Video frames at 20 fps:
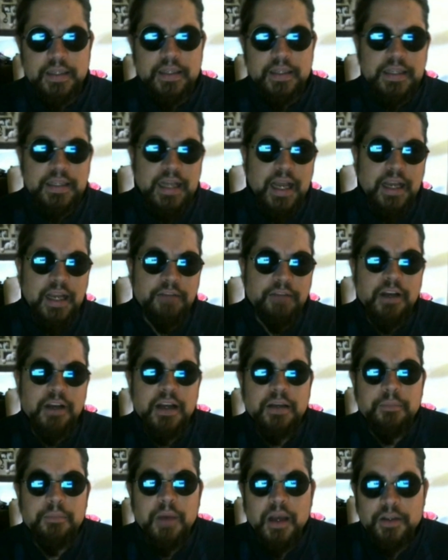The Eye of
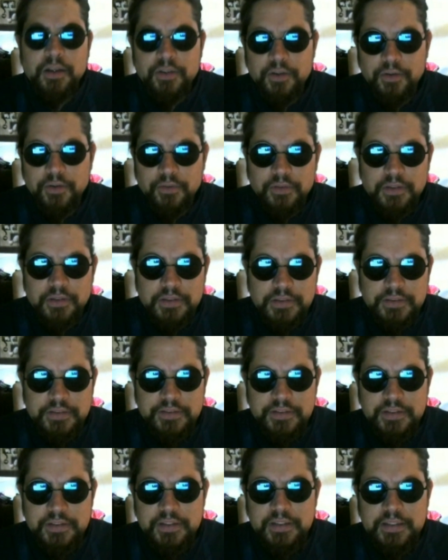Agamotto.
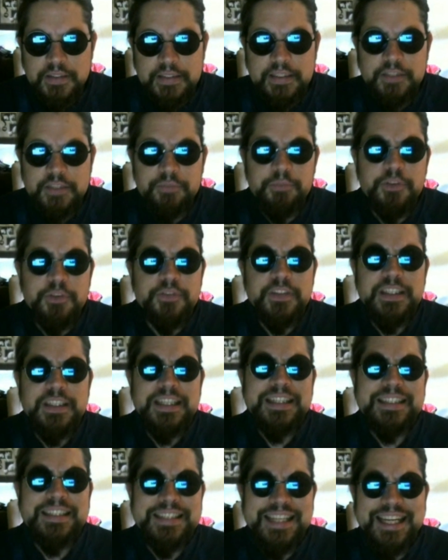This movie
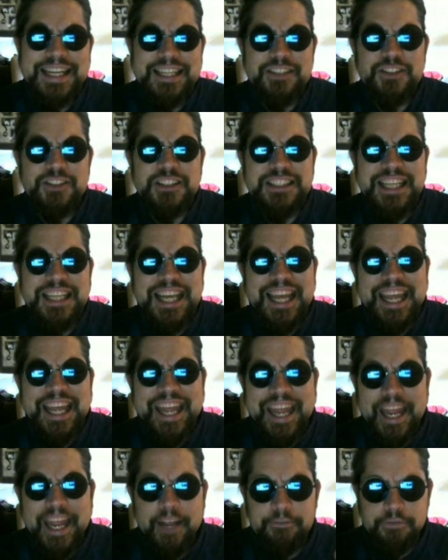hinges
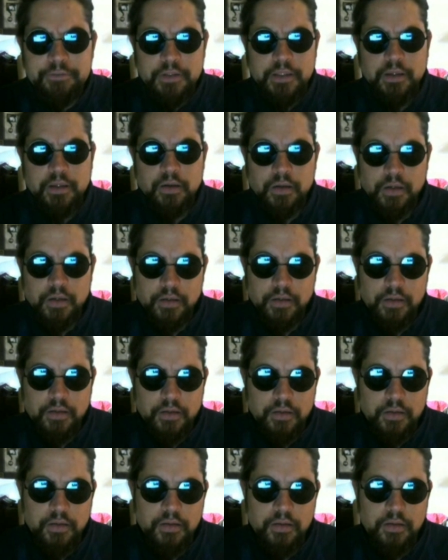heavily on it,
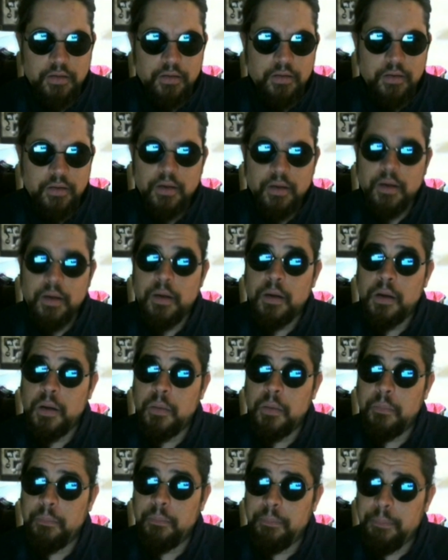
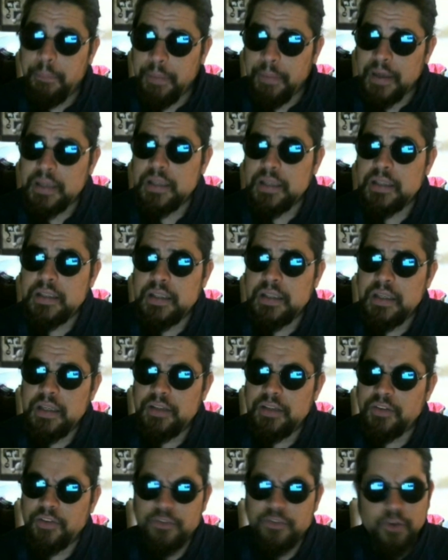but it
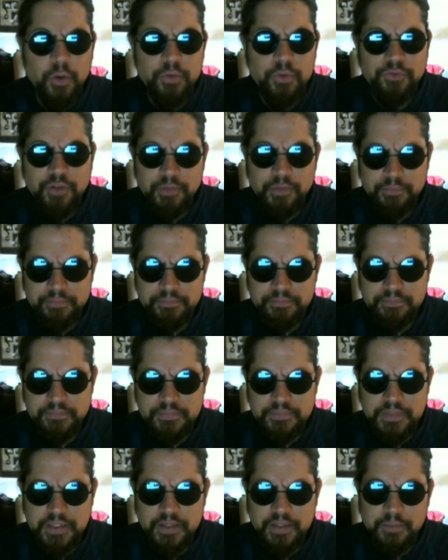is a soul gem
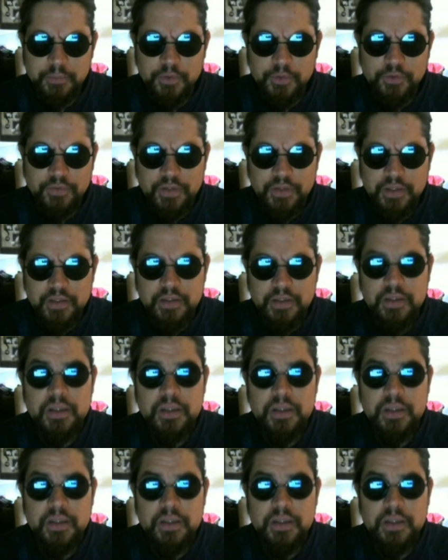in the movie.